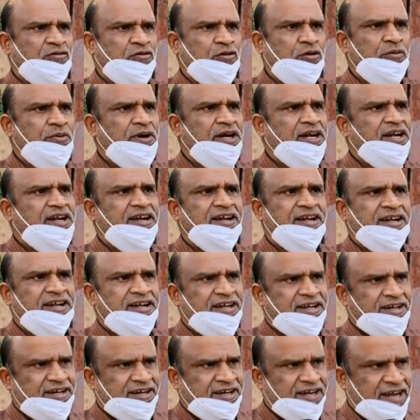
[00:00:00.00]
COVID
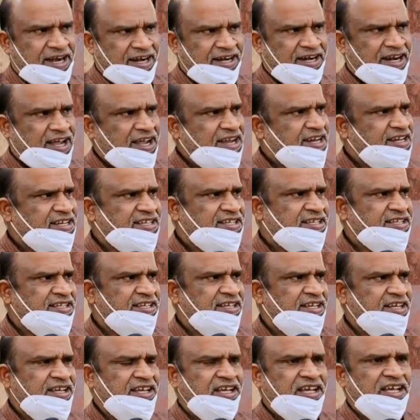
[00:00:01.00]
guidelines
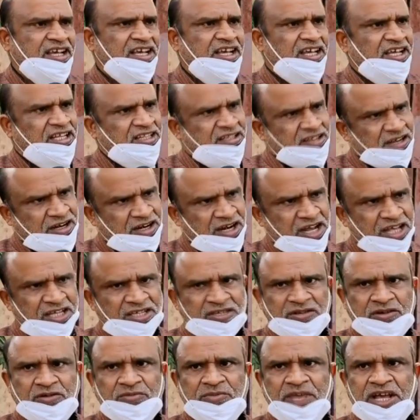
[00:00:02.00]
in the
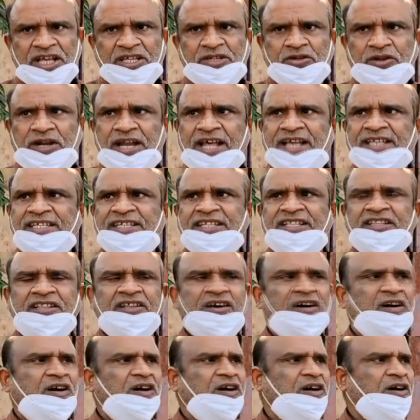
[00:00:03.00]
classroom as well as in
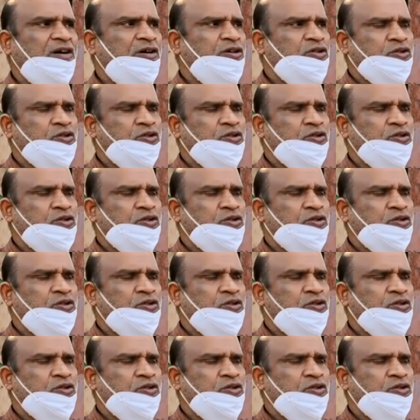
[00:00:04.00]
the